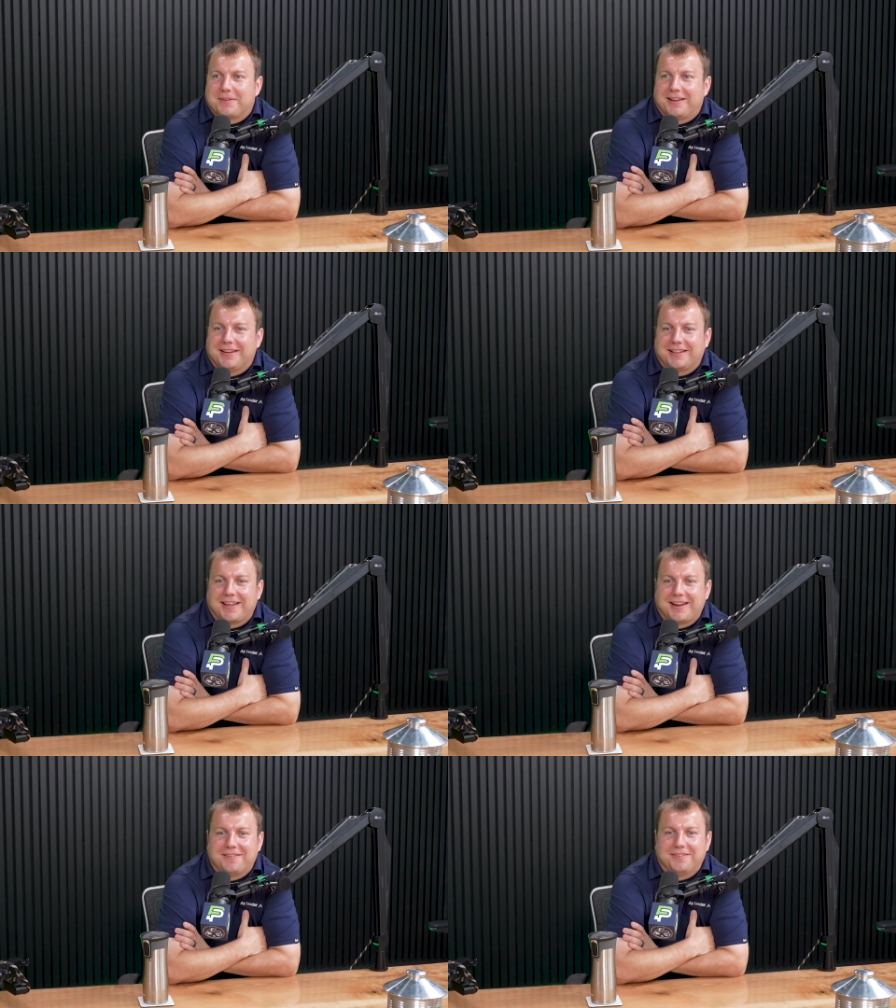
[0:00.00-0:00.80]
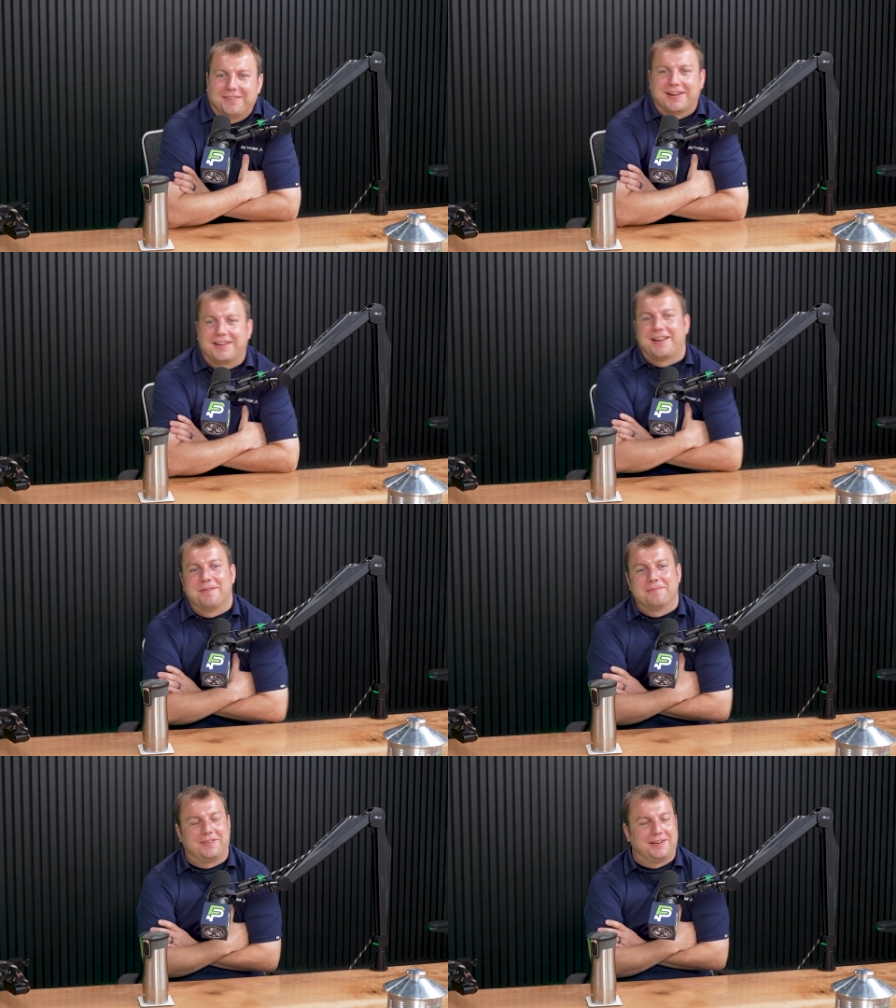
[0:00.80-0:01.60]
I think they rigged it
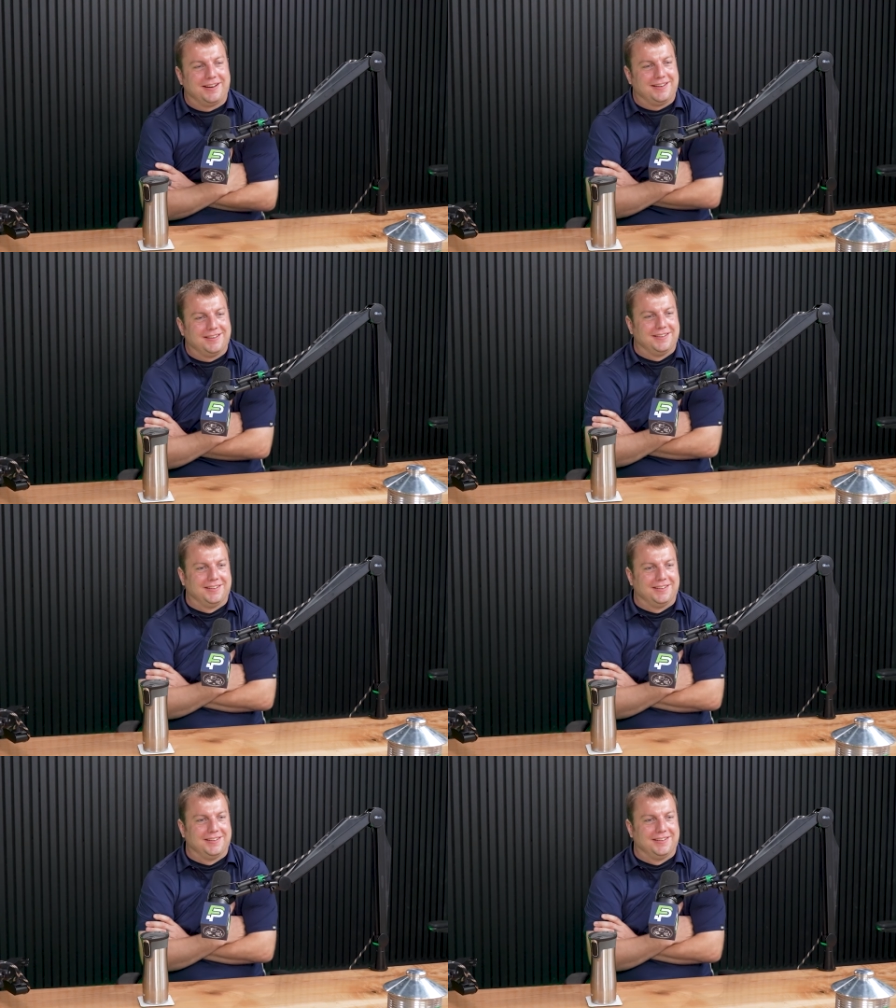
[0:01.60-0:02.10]
up for a